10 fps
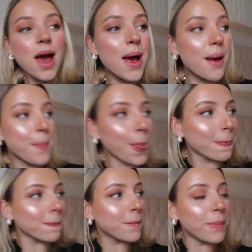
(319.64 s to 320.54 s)

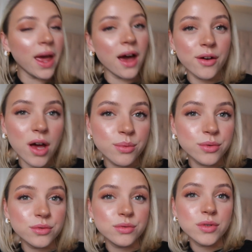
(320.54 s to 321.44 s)
But yeah, I
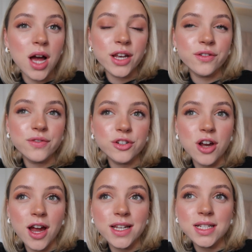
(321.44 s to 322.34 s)
will kind of
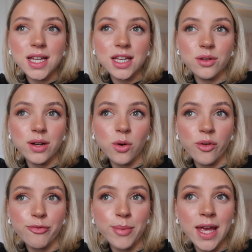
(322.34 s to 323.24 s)
try and take you along
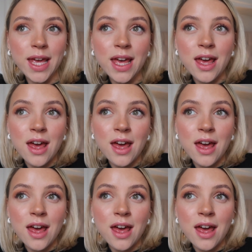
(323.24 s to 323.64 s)
with me.